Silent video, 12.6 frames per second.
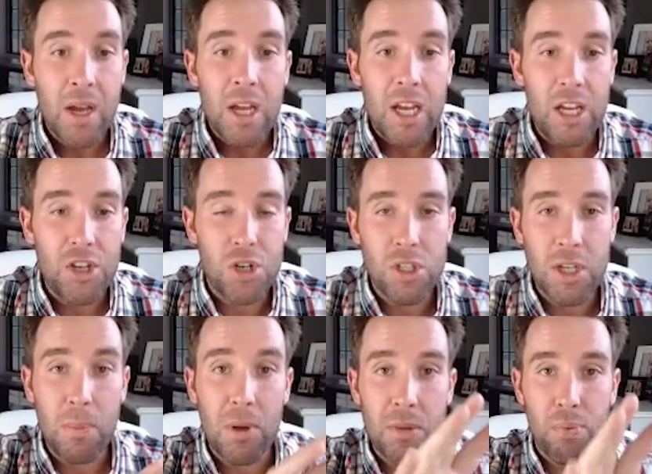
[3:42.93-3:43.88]
It shows
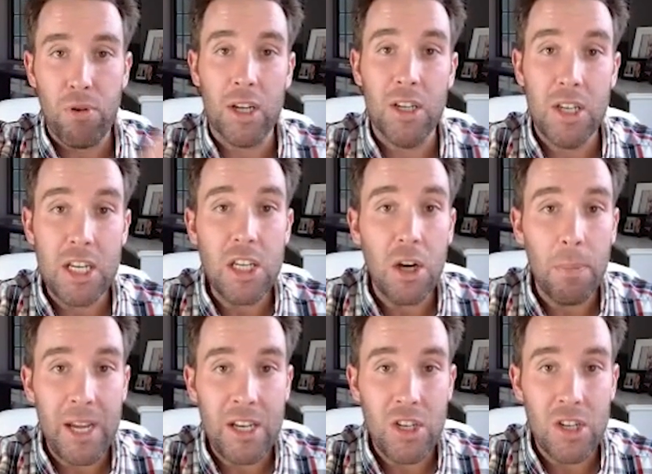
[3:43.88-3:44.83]
up on the product detail
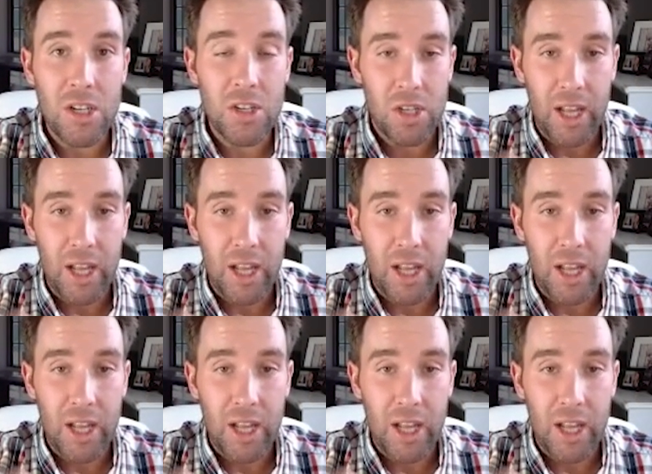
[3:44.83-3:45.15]
pages,